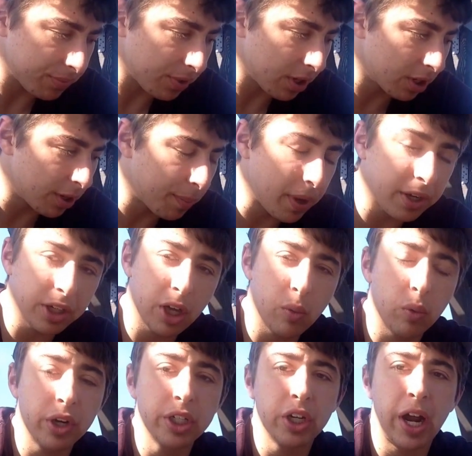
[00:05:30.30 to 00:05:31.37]
depending on
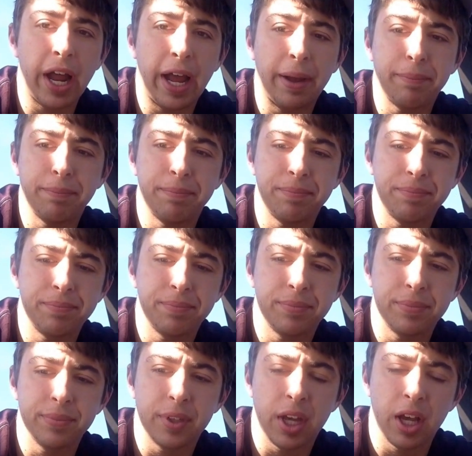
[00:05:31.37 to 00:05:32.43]
where you're at,
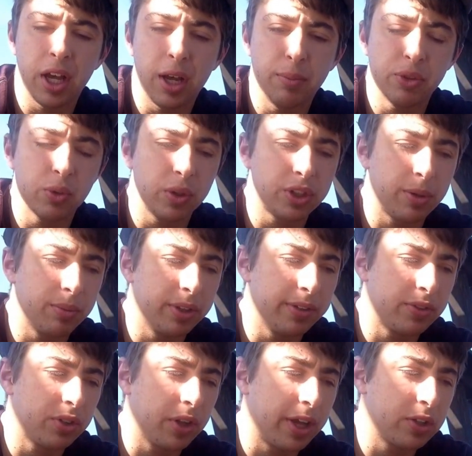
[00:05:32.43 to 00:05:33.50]
um, Switch I believe
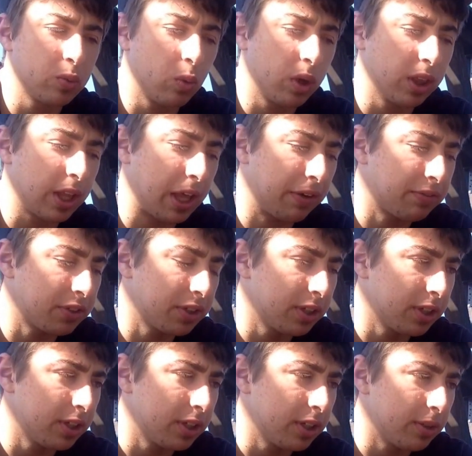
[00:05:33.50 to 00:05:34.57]
still has one left.
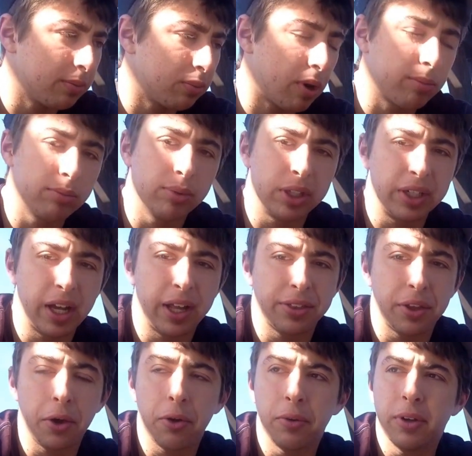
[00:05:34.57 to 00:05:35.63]
Probably not
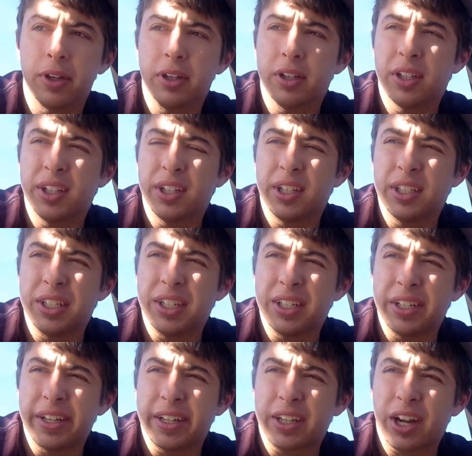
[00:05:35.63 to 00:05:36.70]
though.
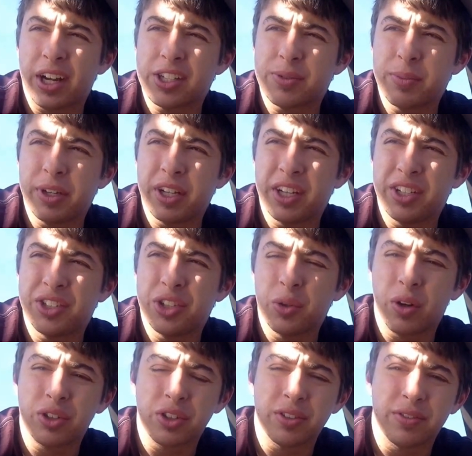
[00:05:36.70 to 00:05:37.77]
Cost me
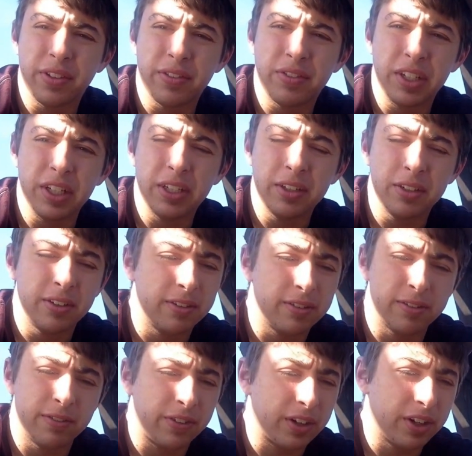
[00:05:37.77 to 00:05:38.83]
215.
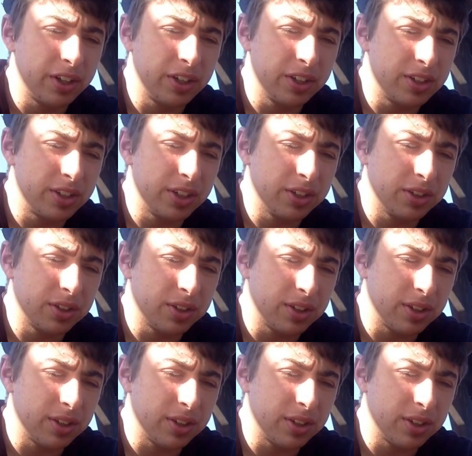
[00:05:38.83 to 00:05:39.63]
Very good deal.